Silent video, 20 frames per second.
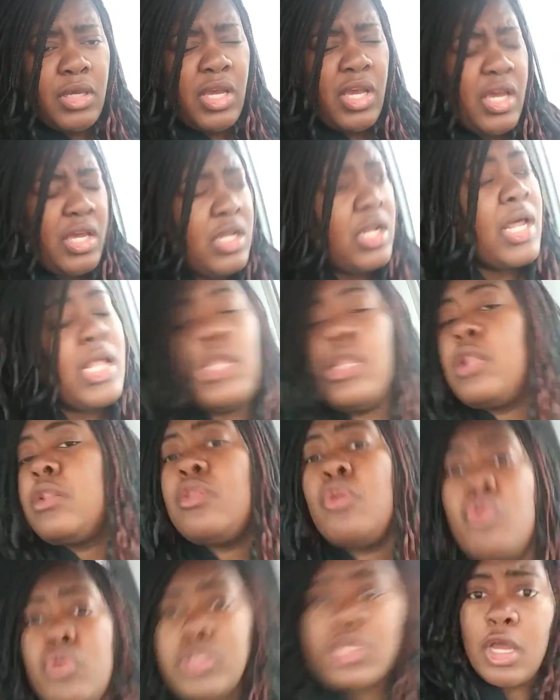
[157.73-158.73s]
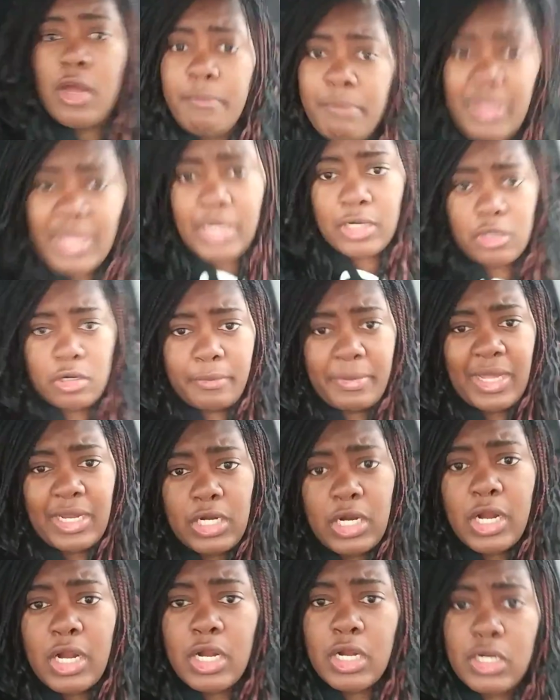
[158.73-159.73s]
And that little young black girl back
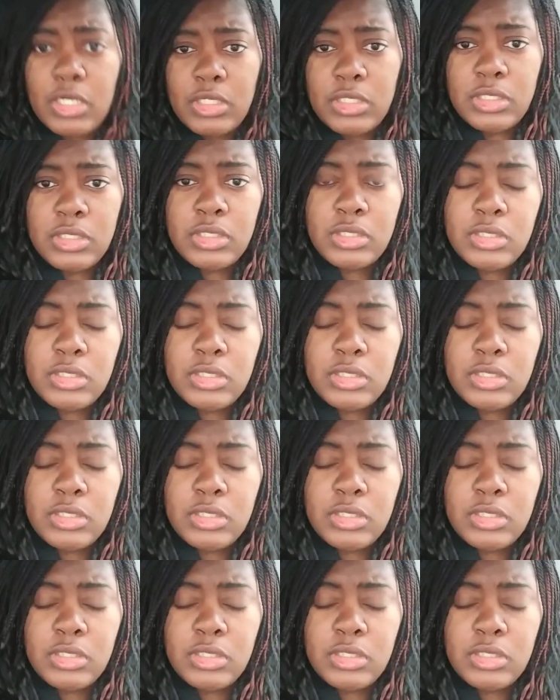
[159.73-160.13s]
there,